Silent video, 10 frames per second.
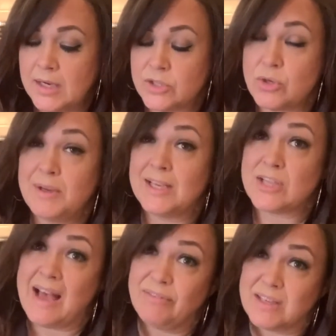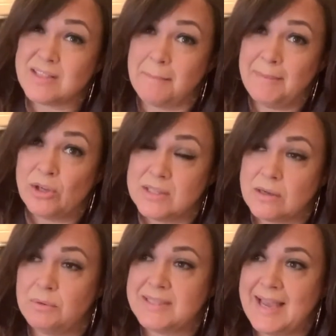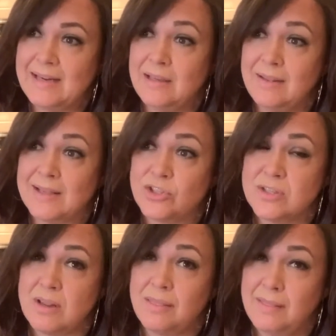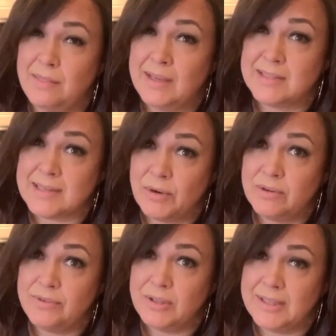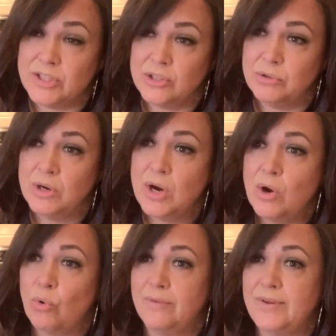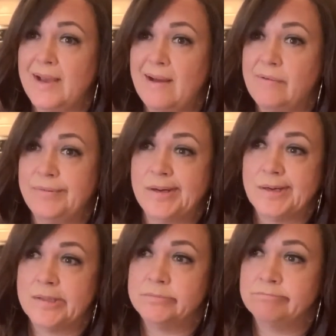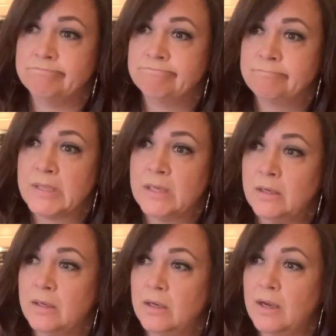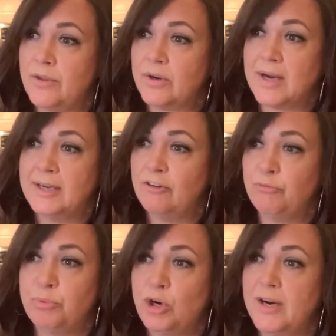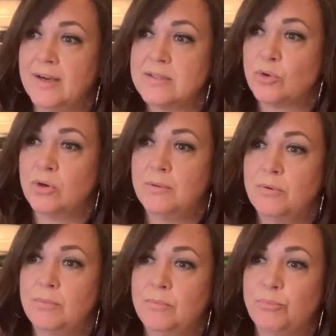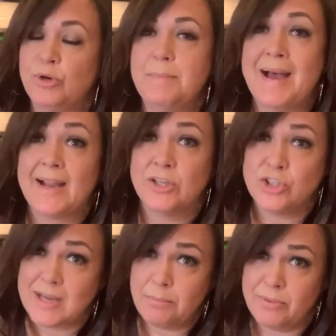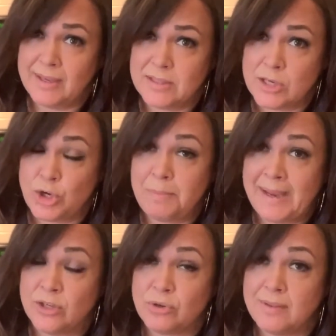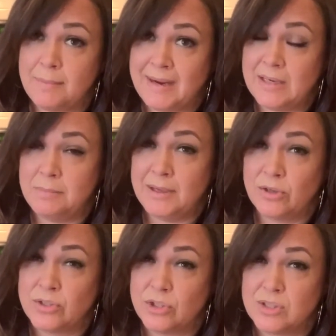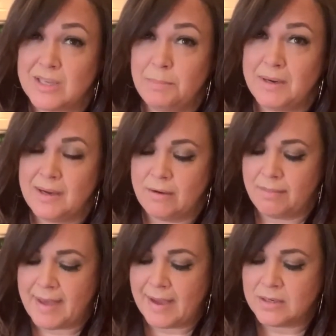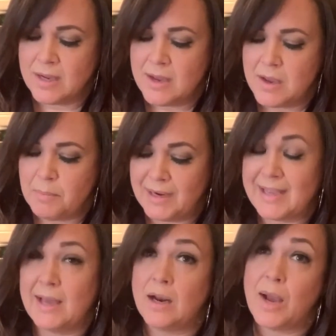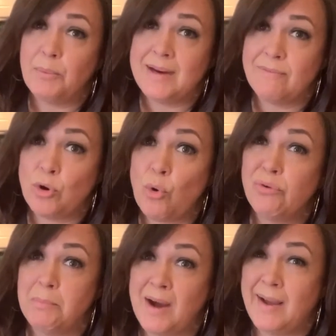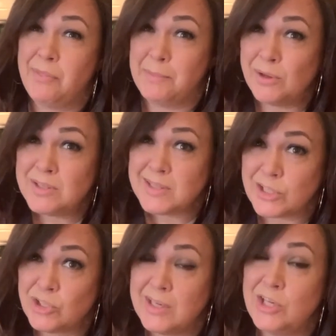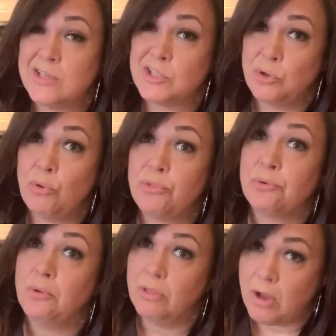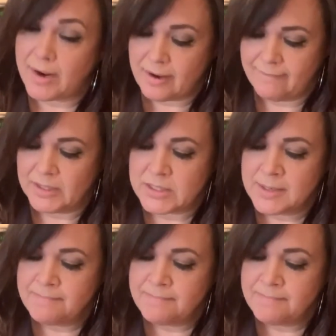So yes, having some milk is always handy, and that's just to thin things out if you need to, or if you have other kind of products or pre-packaged type things in your pantry that might need milk, so just keep an eye on that. But again, I would never overbuy in the milk section unless you go through a lot of it.